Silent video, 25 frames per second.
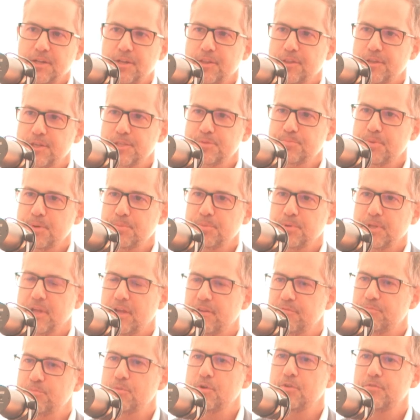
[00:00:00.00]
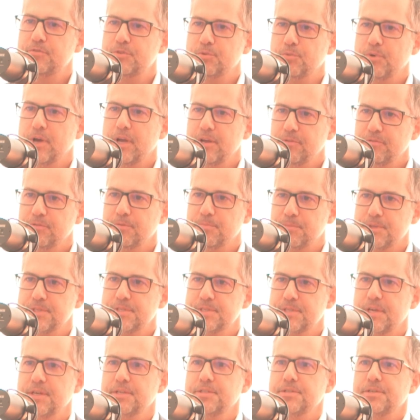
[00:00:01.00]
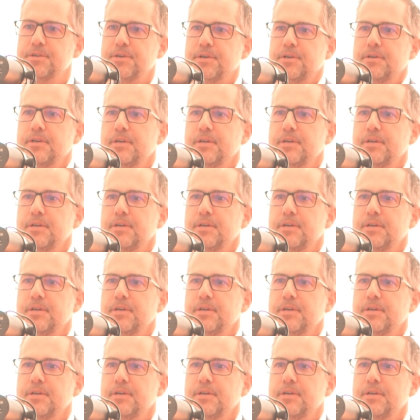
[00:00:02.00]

of those people have moved away from the sector,